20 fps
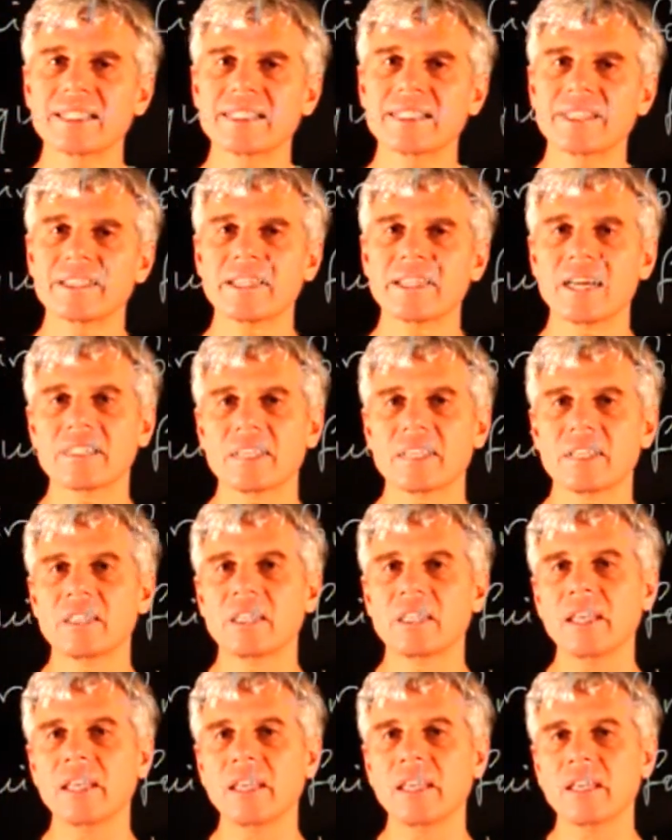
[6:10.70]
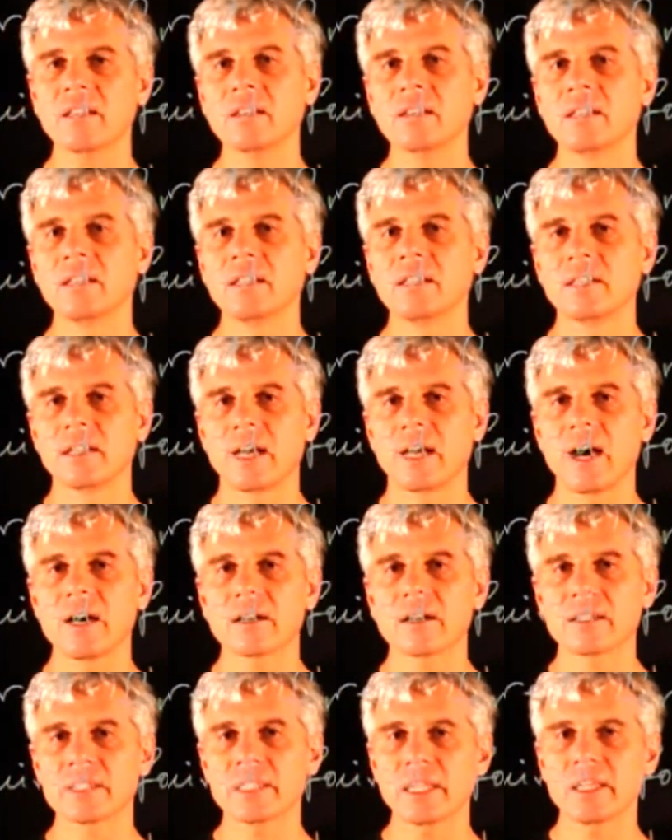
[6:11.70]
discuss in detail
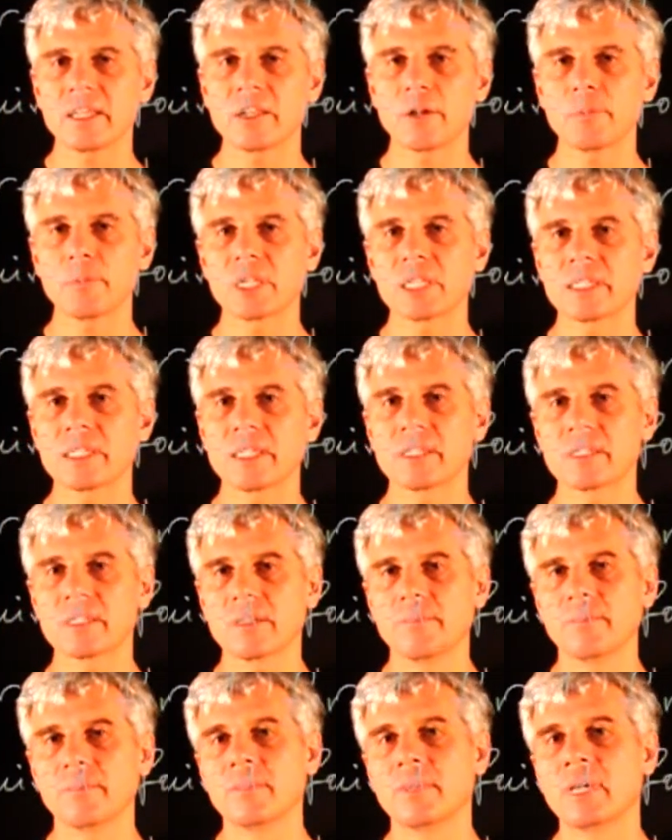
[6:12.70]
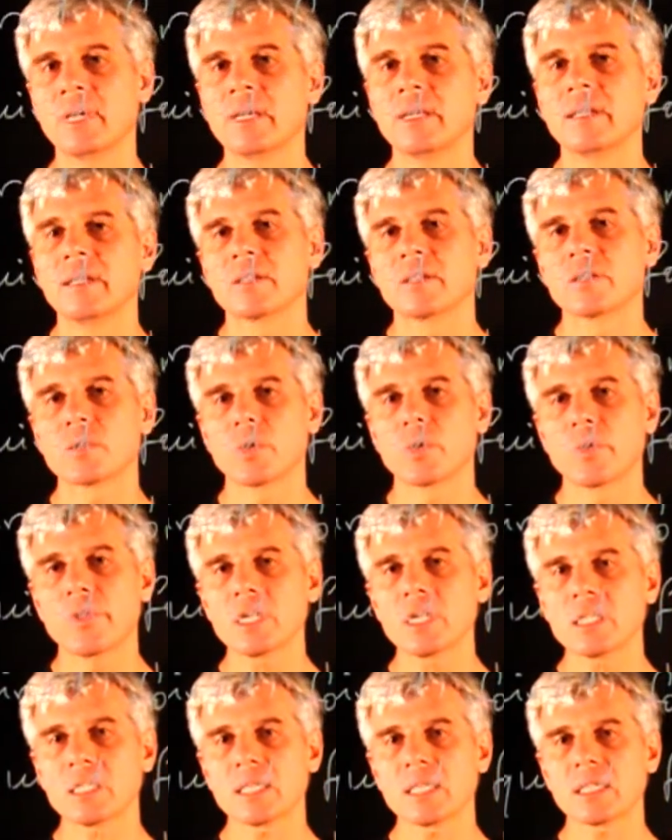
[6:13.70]
RSA Cryptosystem. So
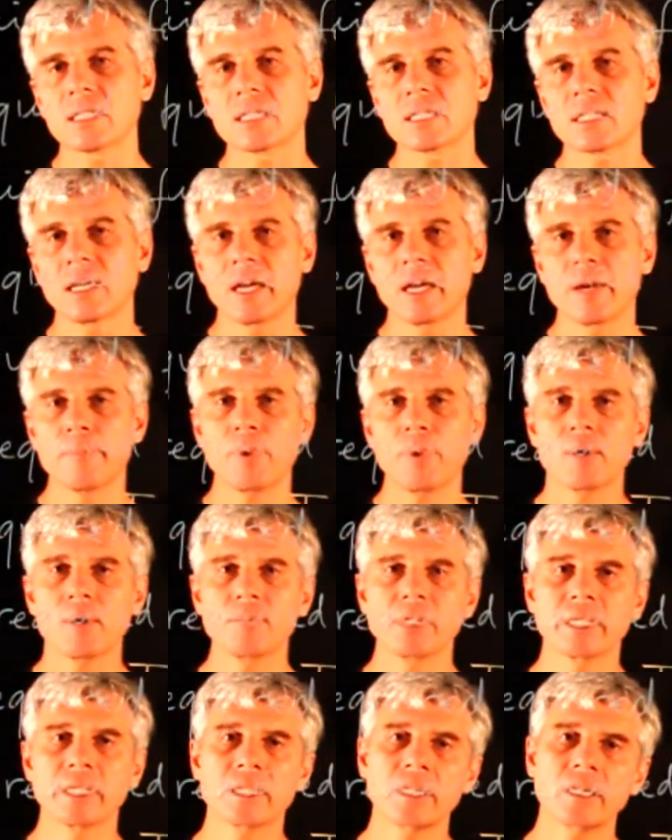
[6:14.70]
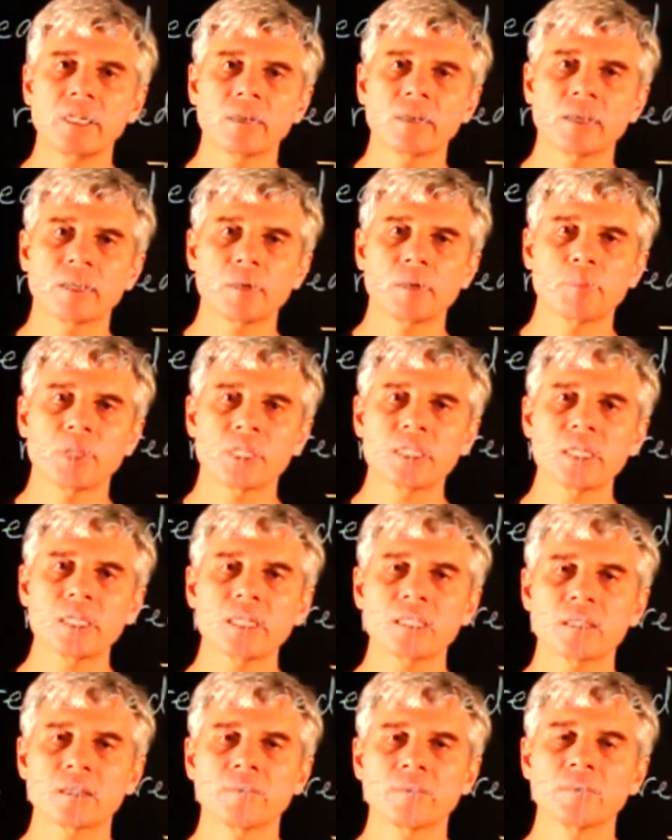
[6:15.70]
this is a public key
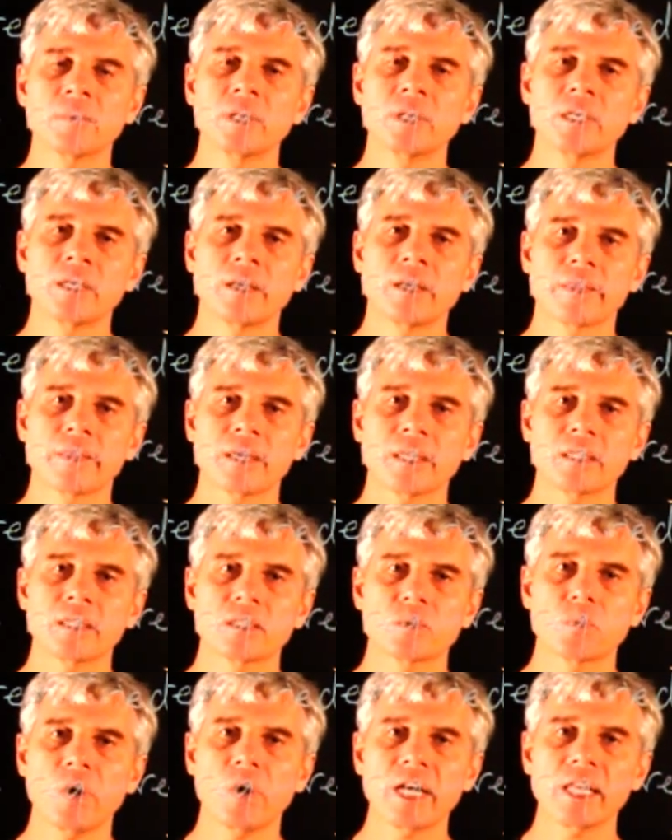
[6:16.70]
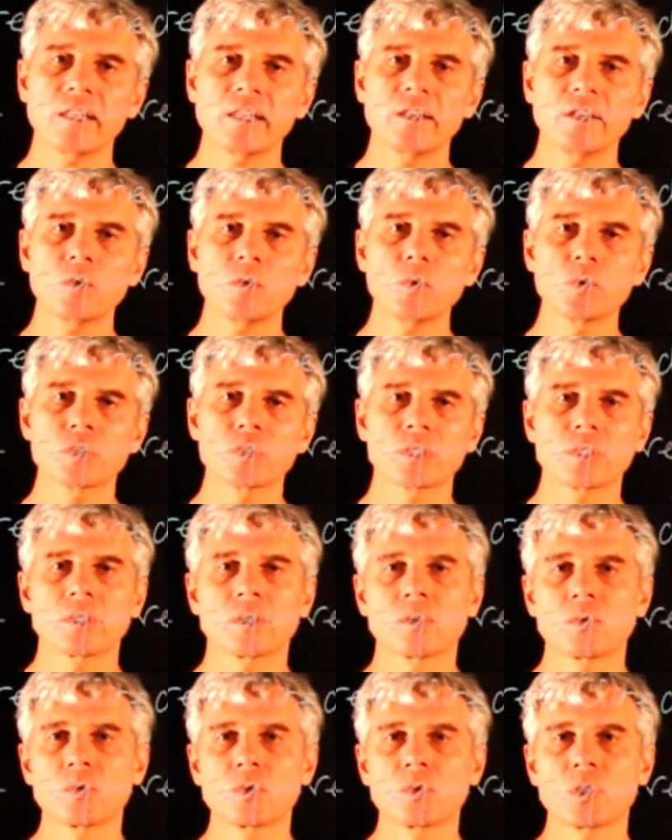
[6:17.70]
cryptosystem that is widely used
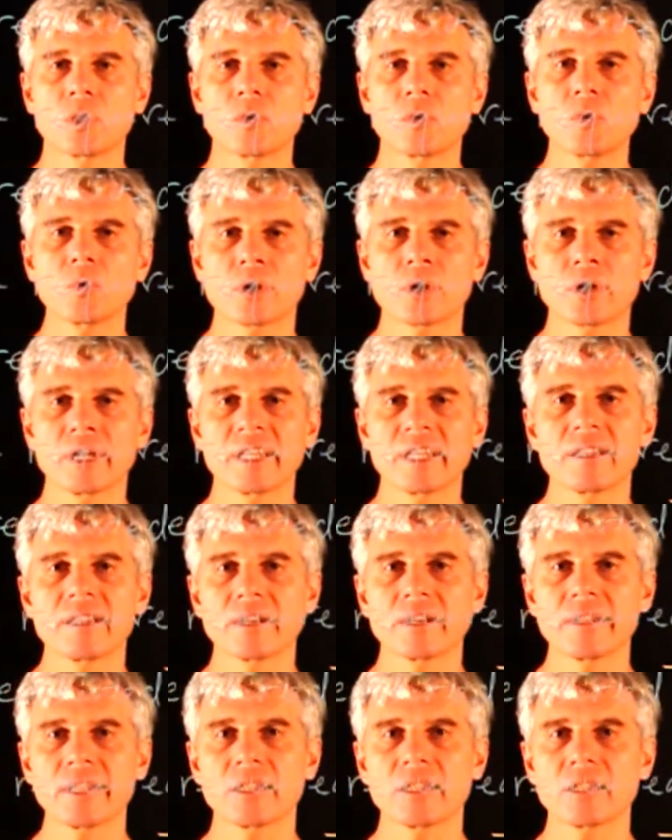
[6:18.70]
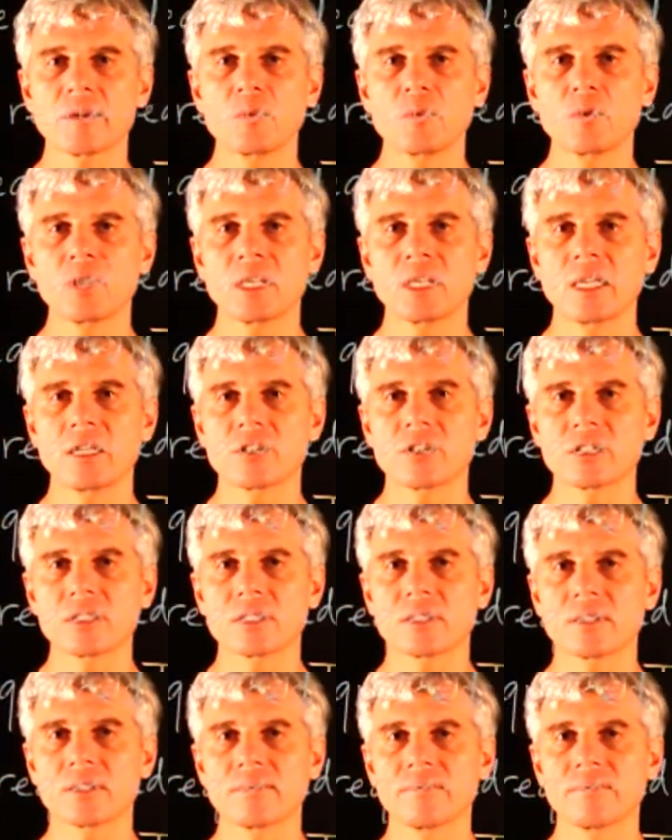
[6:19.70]
to secure internet communications.